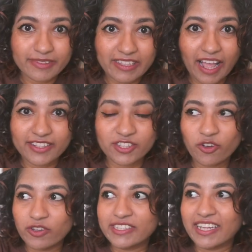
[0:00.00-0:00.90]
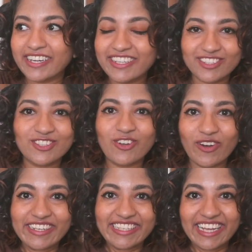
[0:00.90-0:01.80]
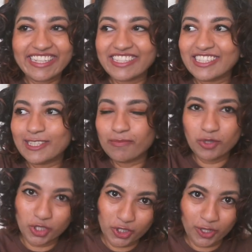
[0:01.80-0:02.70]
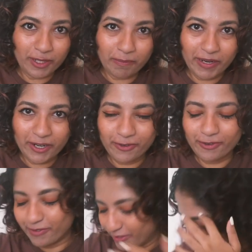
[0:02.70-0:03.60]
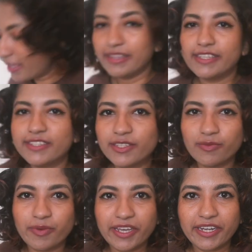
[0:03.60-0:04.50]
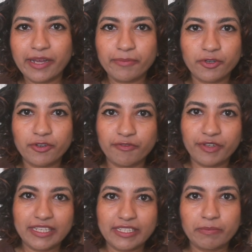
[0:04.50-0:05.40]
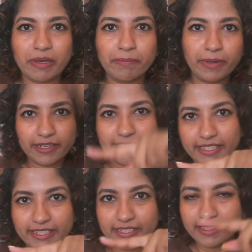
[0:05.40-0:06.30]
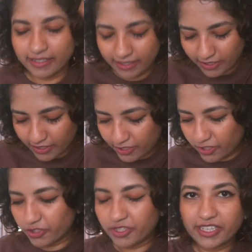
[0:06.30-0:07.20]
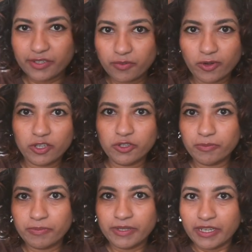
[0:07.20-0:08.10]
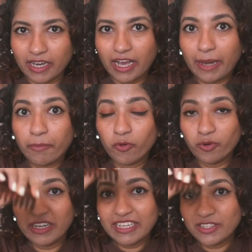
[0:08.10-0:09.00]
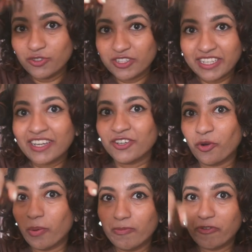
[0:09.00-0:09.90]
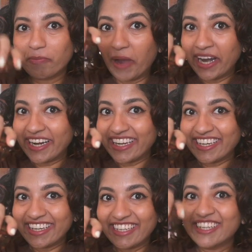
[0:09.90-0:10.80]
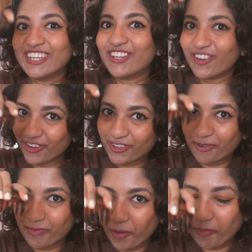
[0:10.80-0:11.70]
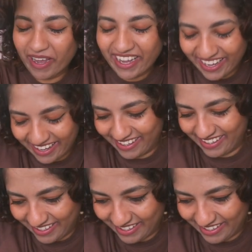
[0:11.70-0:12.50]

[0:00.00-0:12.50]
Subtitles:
That's because it does not get smooshed on the pillow. This is where I'm gonna fix my parting to create volume. I'm only using a comb for parting, not combing my hair.